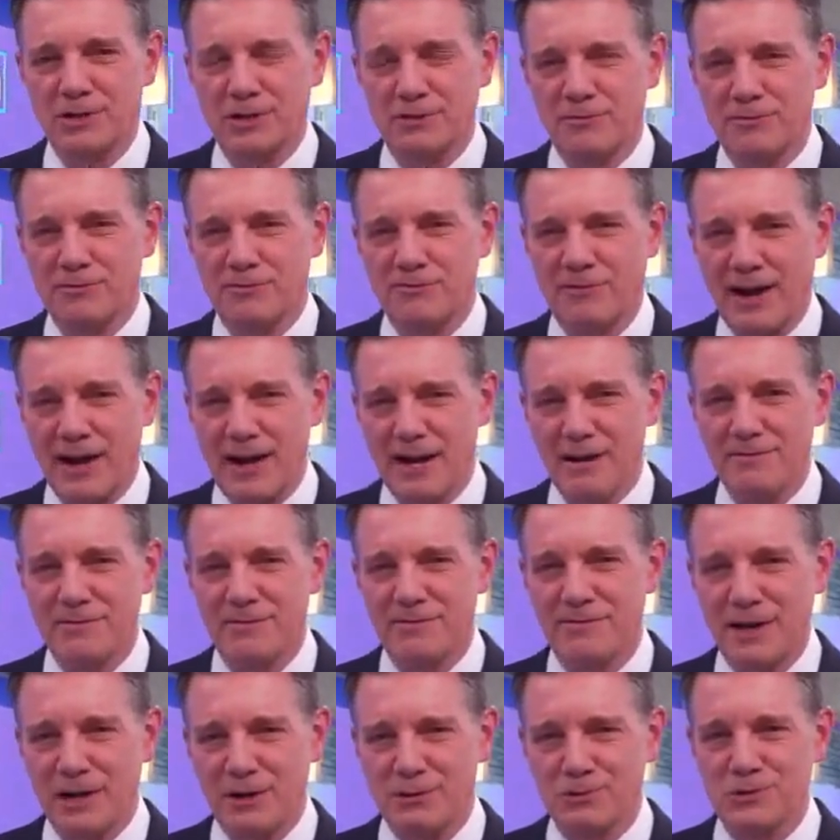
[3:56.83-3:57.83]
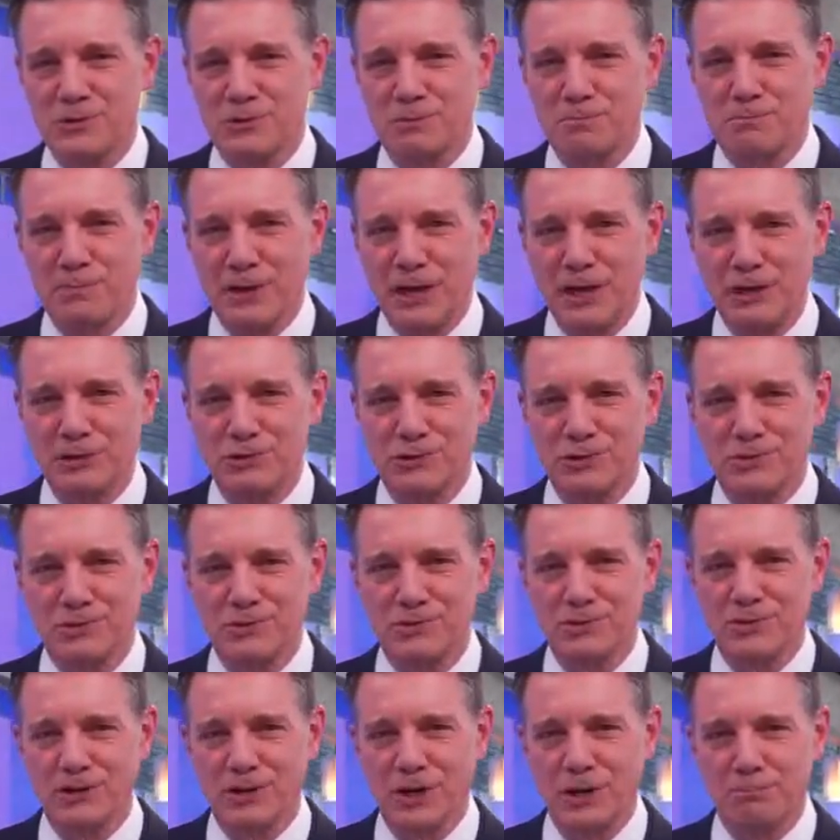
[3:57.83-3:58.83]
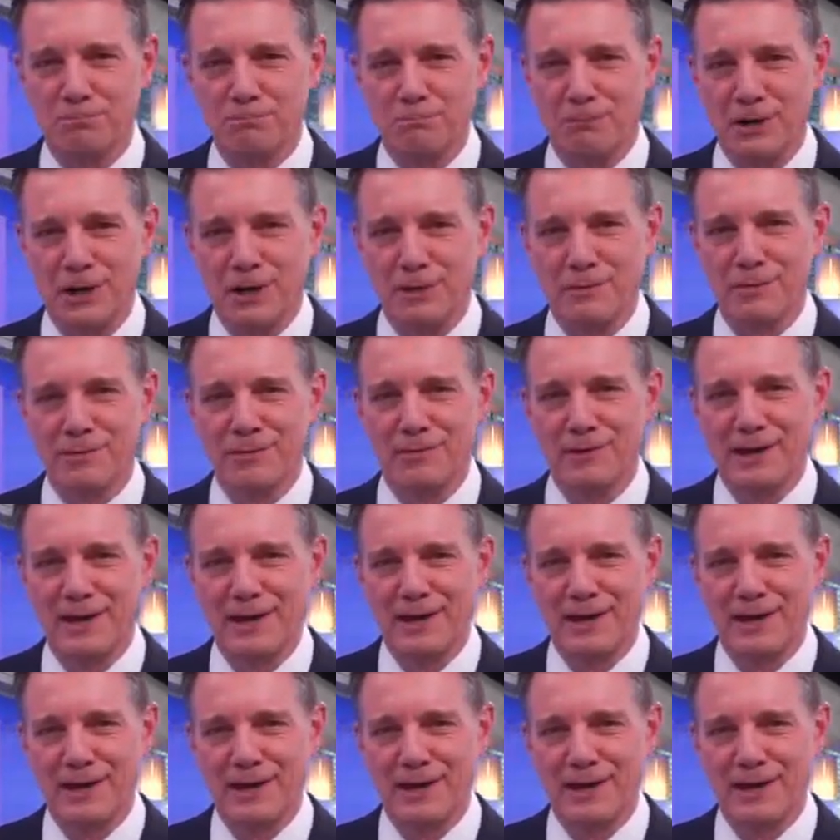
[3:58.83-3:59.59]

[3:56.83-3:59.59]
to 5,000 patients a month.